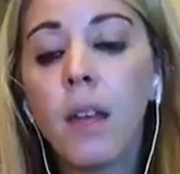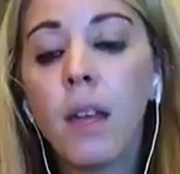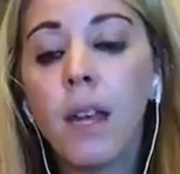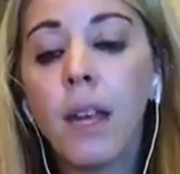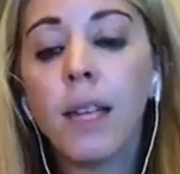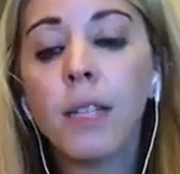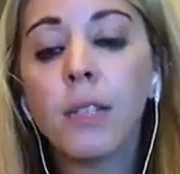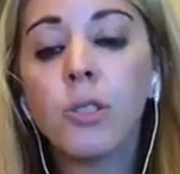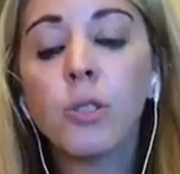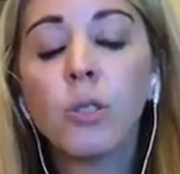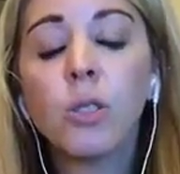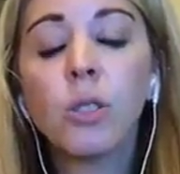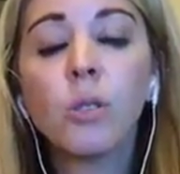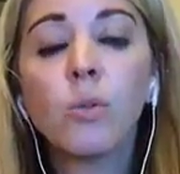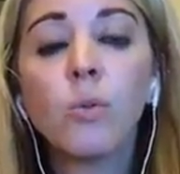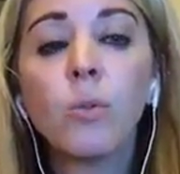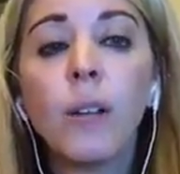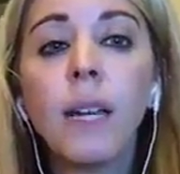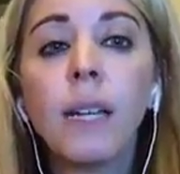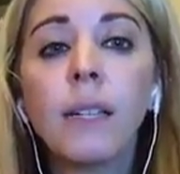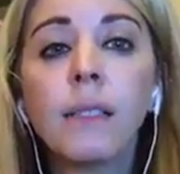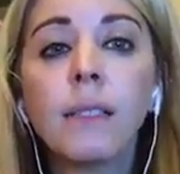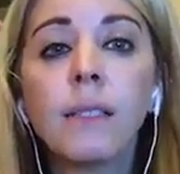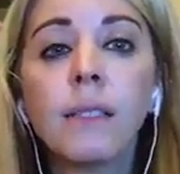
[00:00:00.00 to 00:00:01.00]
Interest
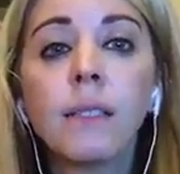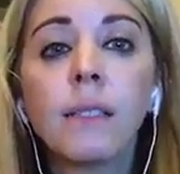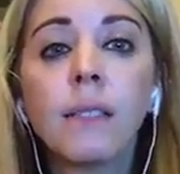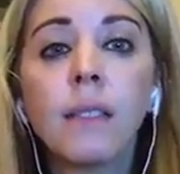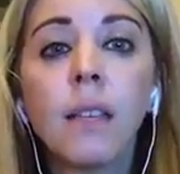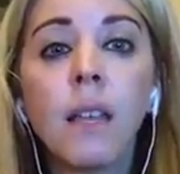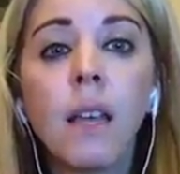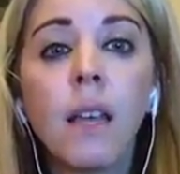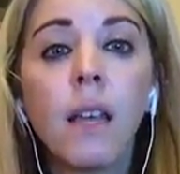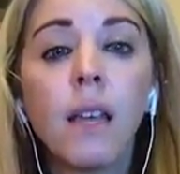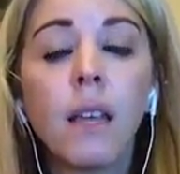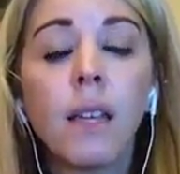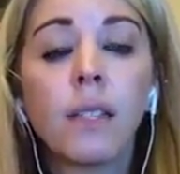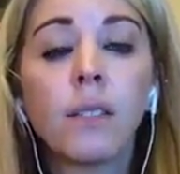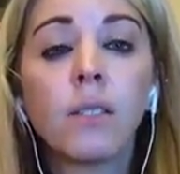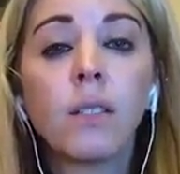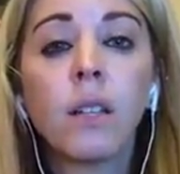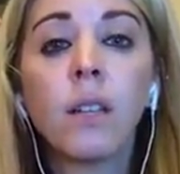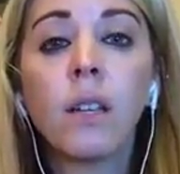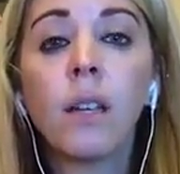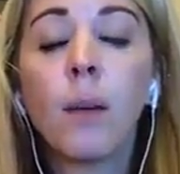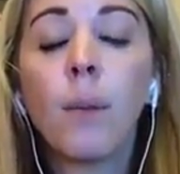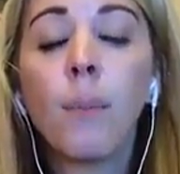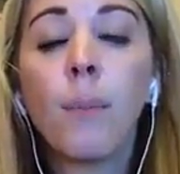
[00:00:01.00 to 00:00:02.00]
rates is
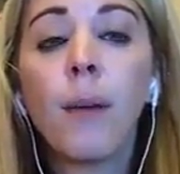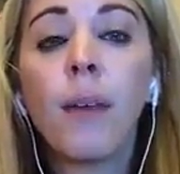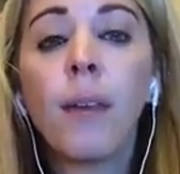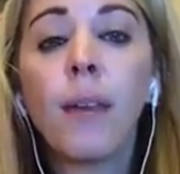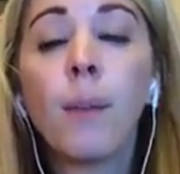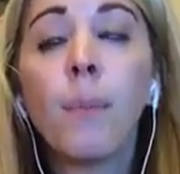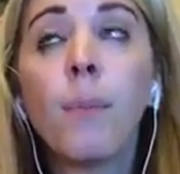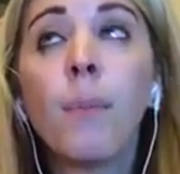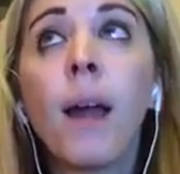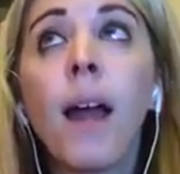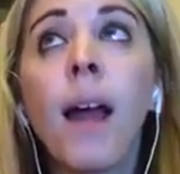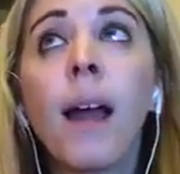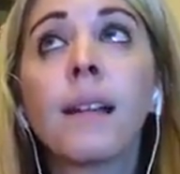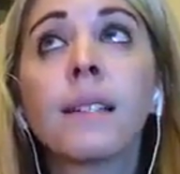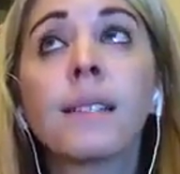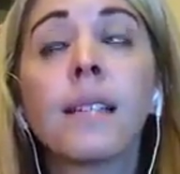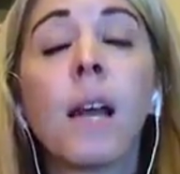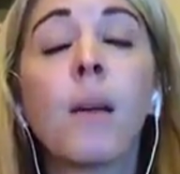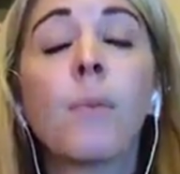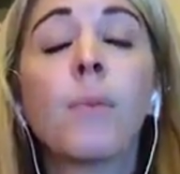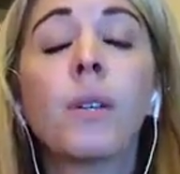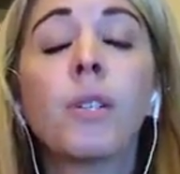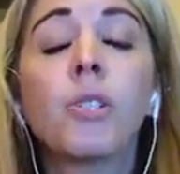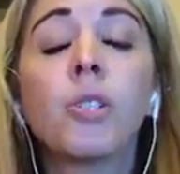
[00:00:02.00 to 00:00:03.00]
going to impact
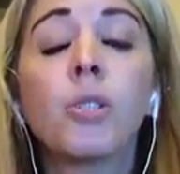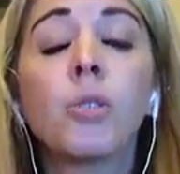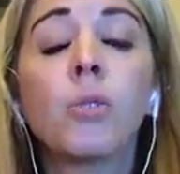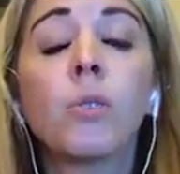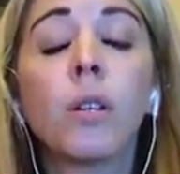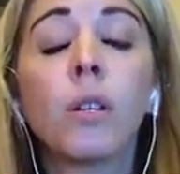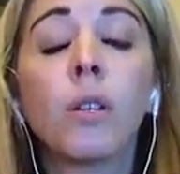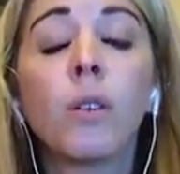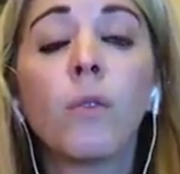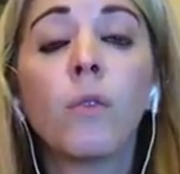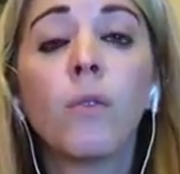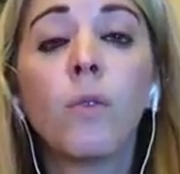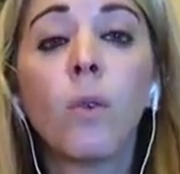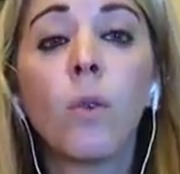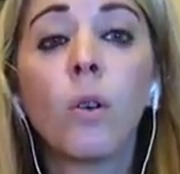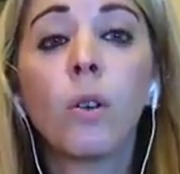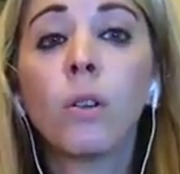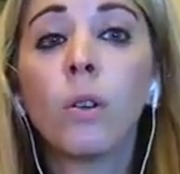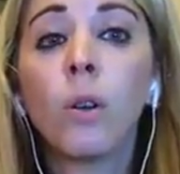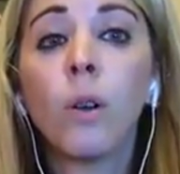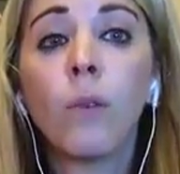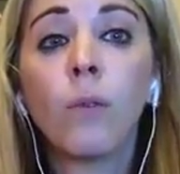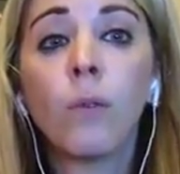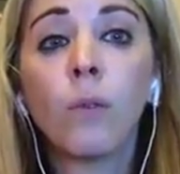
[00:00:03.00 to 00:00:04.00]
how much you can
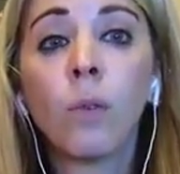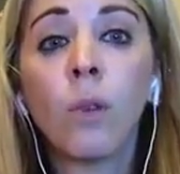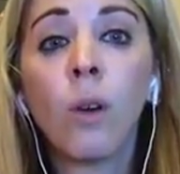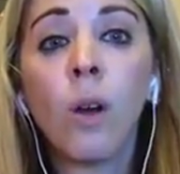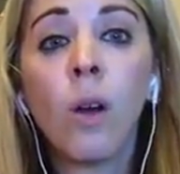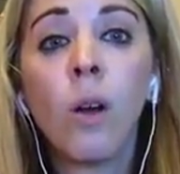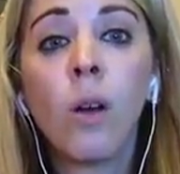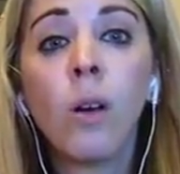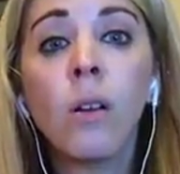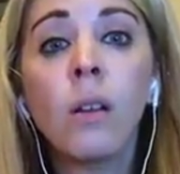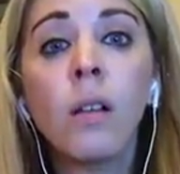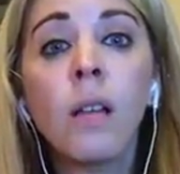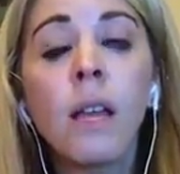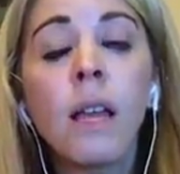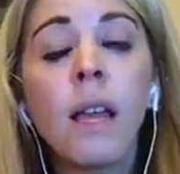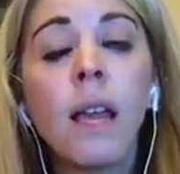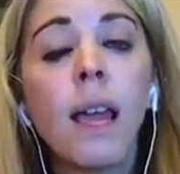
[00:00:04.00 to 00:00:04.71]
afford overall.